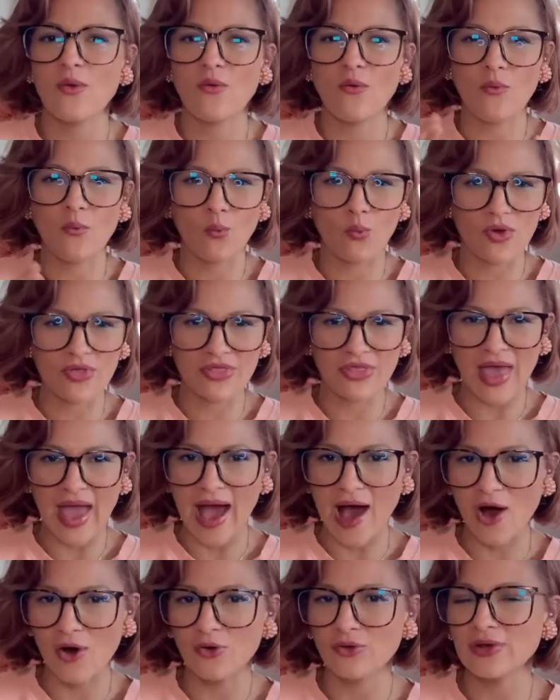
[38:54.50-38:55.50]

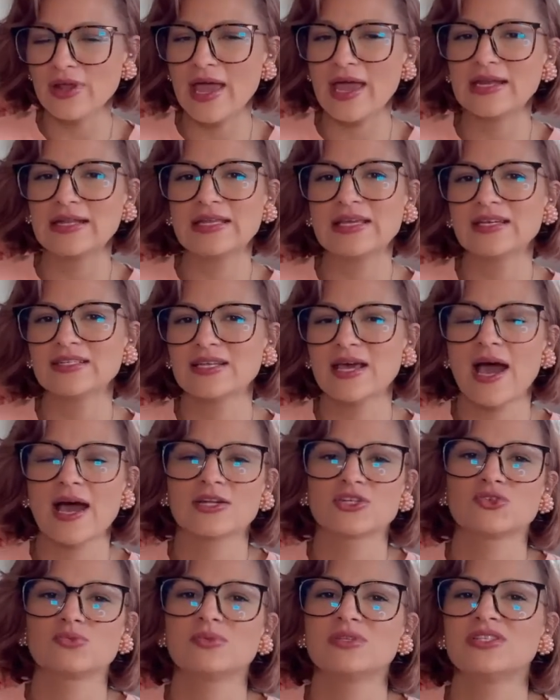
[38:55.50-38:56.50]
without any
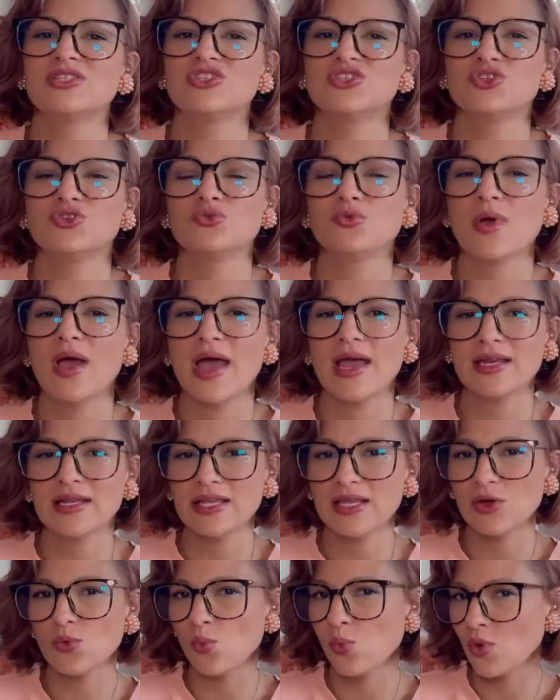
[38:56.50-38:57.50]
attachments to
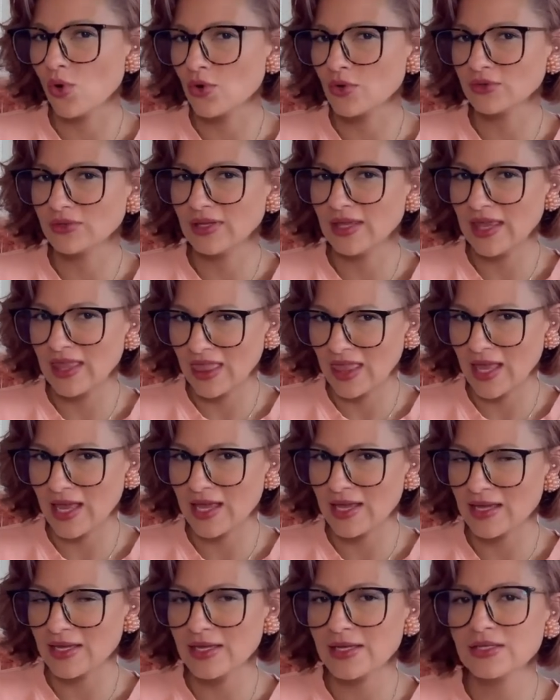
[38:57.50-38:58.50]
any worldly
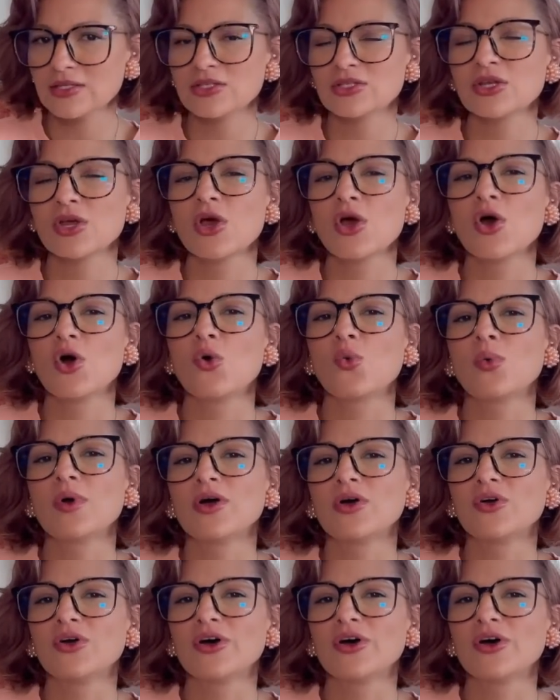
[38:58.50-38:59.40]
things will